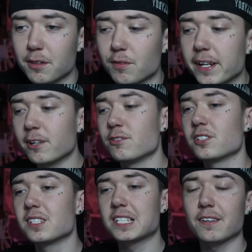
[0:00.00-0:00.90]
at
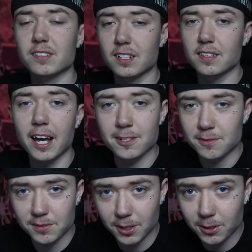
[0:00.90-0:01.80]

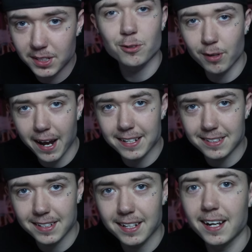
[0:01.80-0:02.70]
370,000 views.
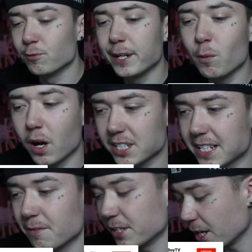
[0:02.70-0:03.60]
Crazy. I
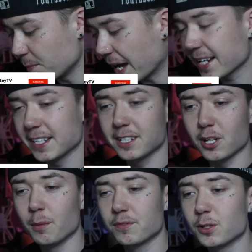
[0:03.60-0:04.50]
rewatched that video back, and at the
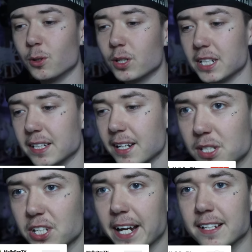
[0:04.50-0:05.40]
time of recording, I
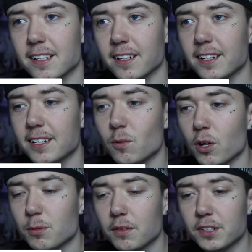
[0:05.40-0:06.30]
was saying that
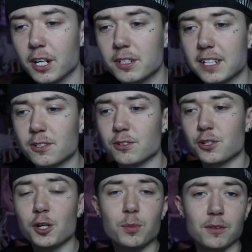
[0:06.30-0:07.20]
one of my videos had
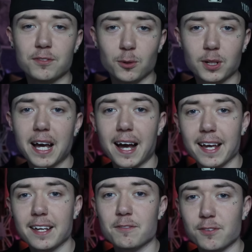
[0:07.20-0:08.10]
done
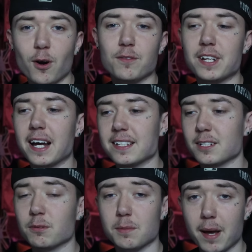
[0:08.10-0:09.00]
2.4k in 5
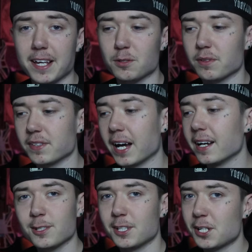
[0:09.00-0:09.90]
days, and I was amazed with
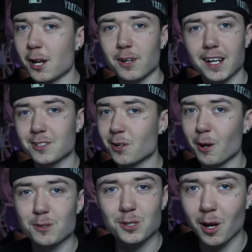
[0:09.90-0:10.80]
that. So the channel has
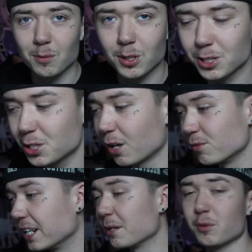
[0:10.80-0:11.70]
grown so much. I
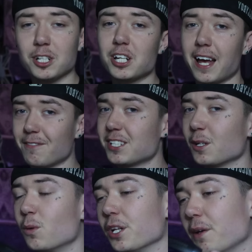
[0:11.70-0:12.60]
really appreciate every
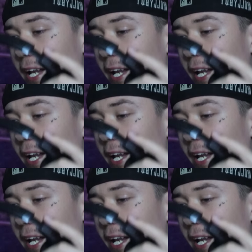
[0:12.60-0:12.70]
single one